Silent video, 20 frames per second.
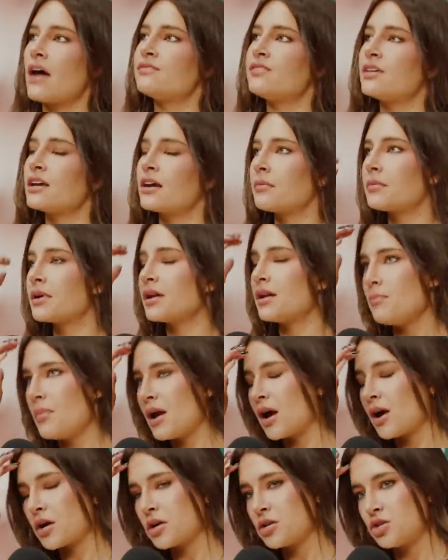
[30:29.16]
I think I'm gonna
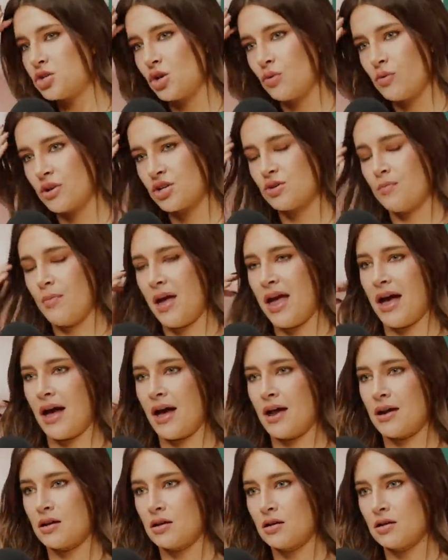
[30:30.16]
marry a Jewish
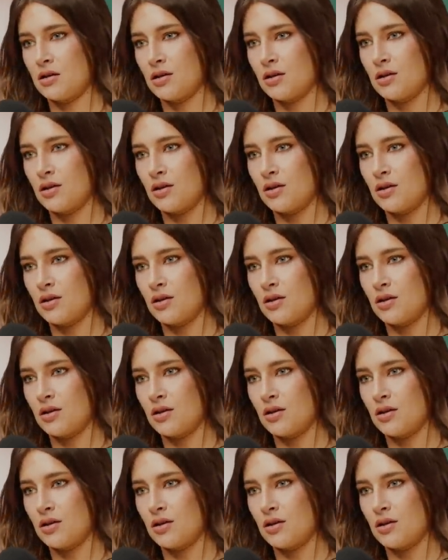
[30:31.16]
man. I could.